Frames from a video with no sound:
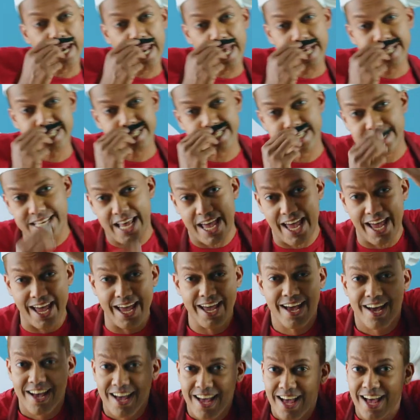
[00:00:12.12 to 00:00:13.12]
let's
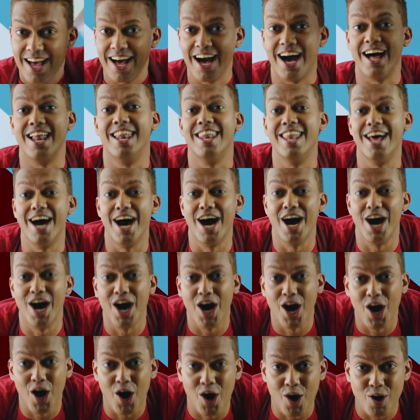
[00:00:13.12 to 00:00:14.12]
say
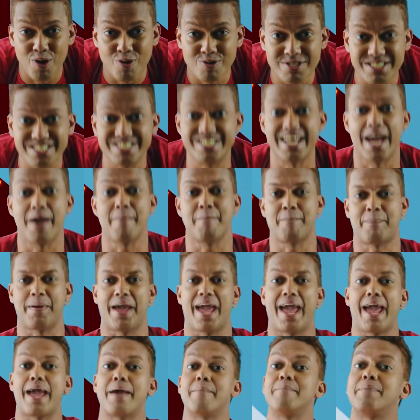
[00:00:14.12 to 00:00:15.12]
hello
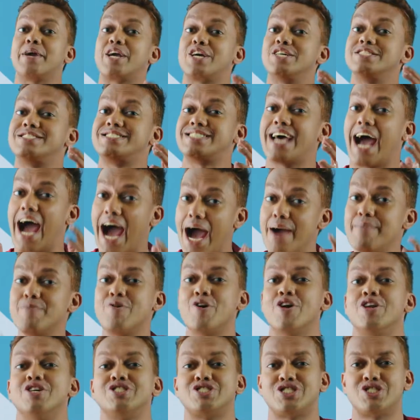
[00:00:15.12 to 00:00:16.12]
tempeh, because I'm
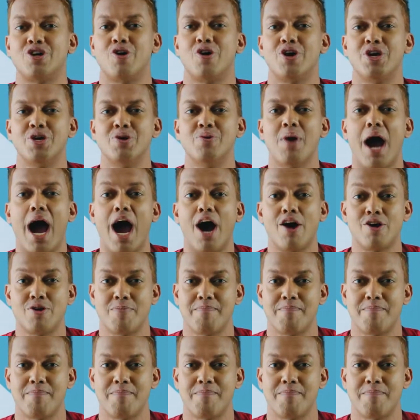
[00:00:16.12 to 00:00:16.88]
going to show you how to